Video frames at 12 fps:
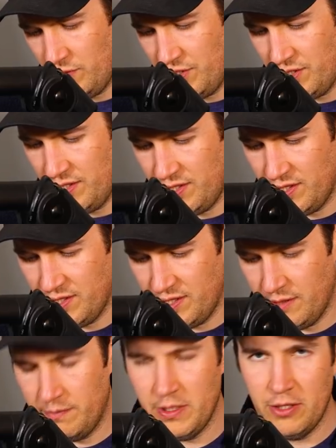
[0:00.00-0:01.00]
which is just
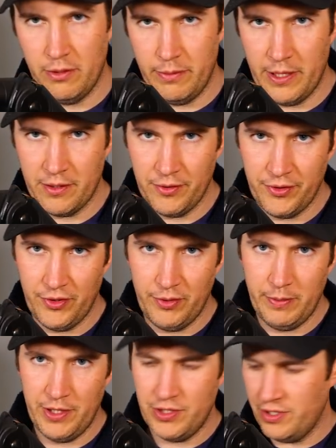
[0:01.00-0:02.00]
the beetle buckle
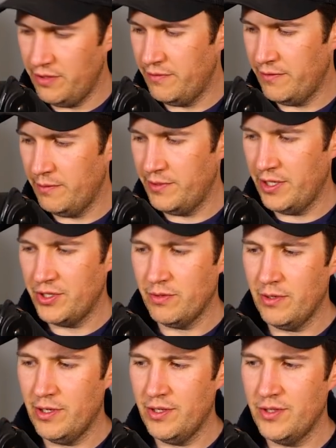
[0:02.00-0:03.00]
suspension from
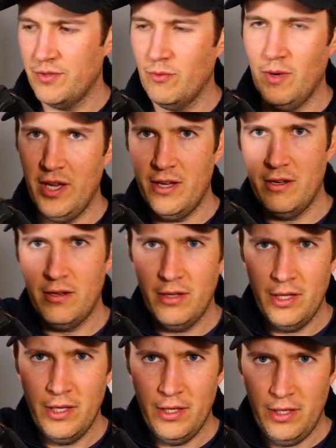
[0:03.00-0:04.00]
Dutchware as well.
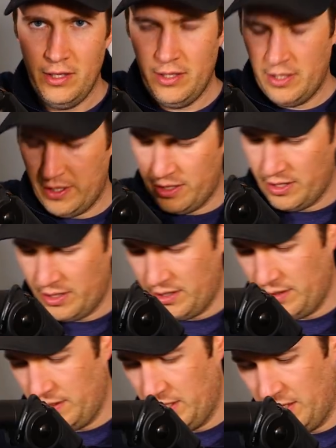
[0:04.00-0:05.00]
And
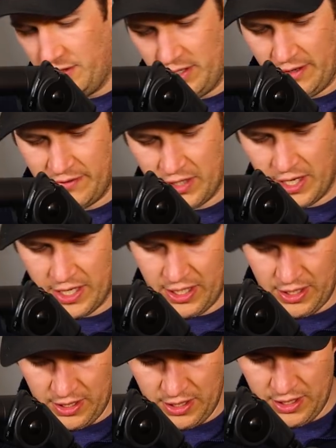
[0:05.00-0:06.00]
then I've got
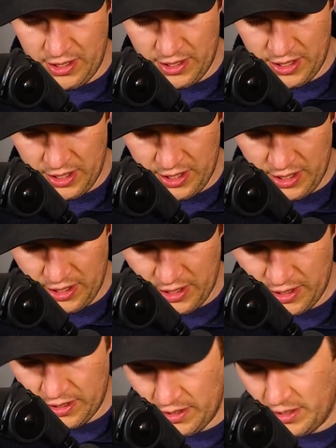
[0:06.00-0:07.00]
it in a
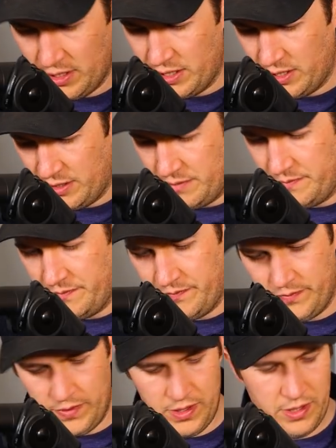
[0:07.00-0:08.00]

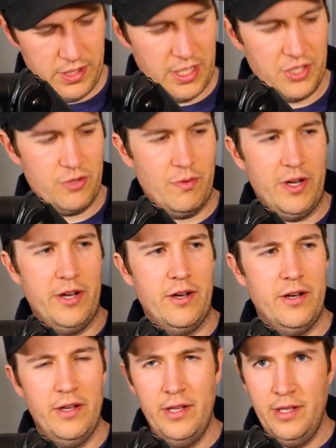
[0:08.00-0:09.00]

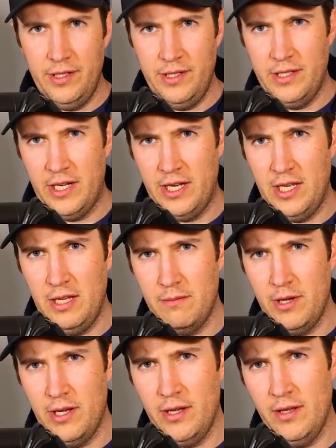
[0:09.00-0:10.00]
Dutchware
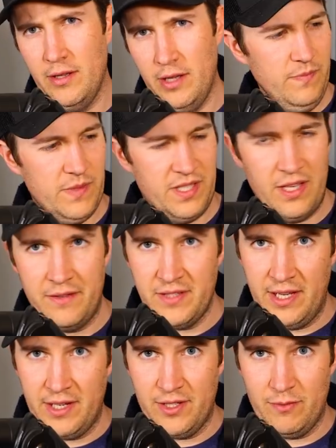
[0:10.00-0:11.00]
Dyneema stuff
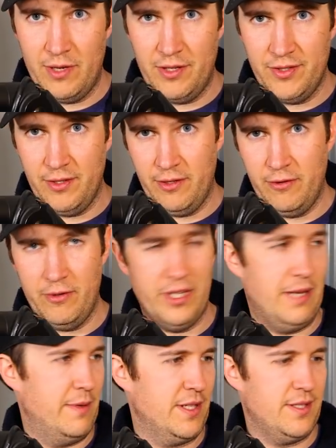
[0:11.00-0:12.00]
sack as well. So the whole
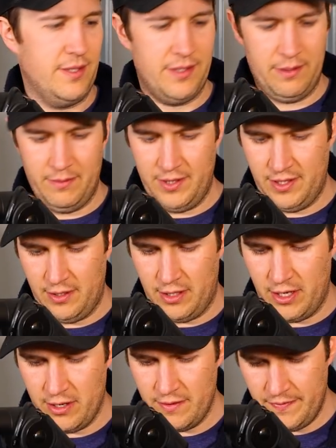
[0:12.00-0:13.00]
hammock system is in
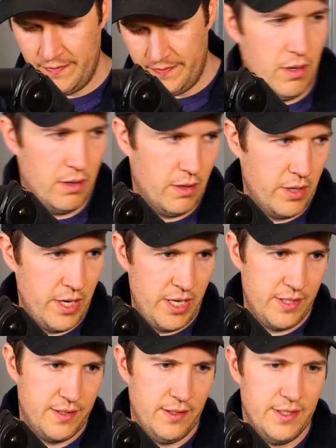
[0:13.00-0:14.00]
there. All
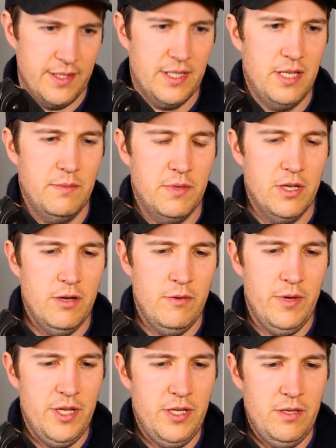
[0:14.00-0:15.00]
right, let's keep
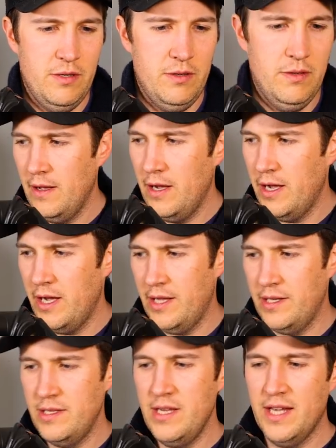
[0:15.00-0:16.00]
going.
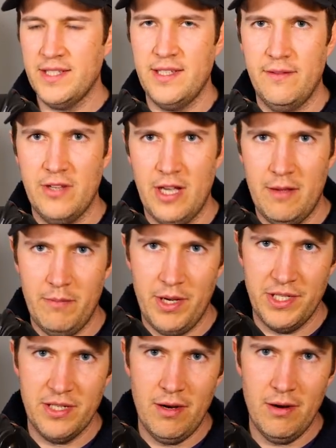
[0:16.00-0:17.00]
Next, I've got my
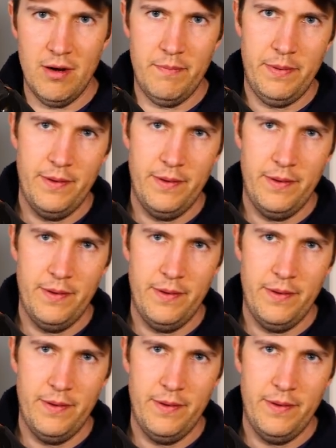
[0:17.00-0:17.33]
tarp.